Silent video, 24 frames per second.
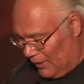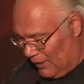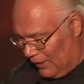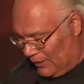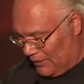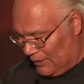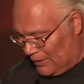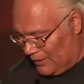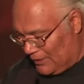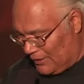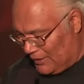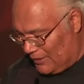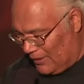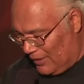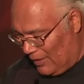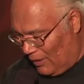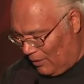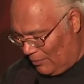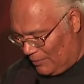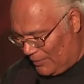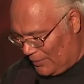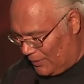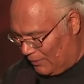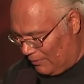and that just
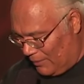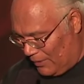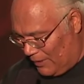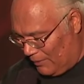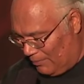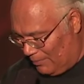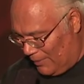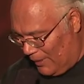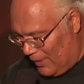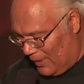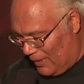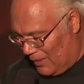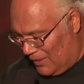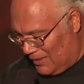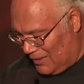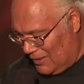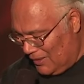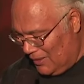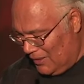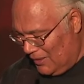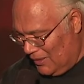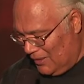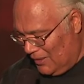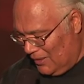helps you with the pain.
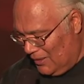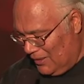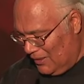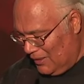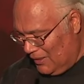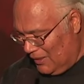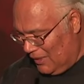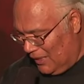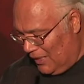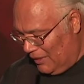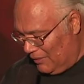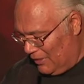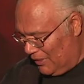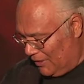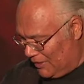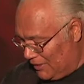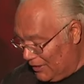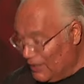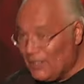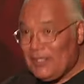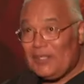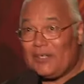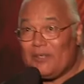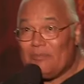And you
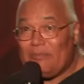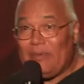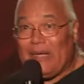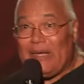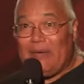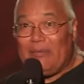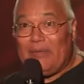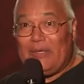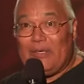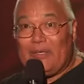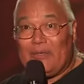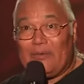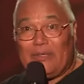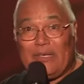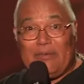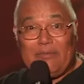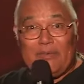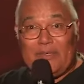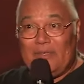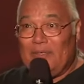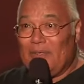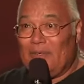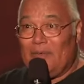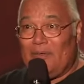see a little baby, you don't
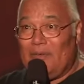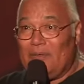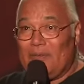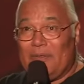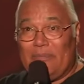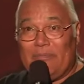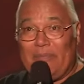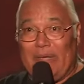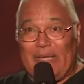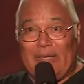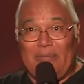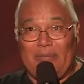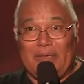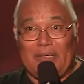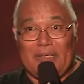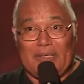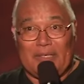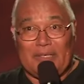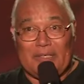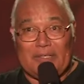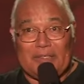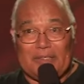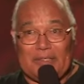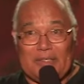even know who the baby
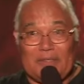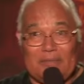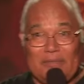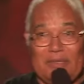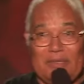is,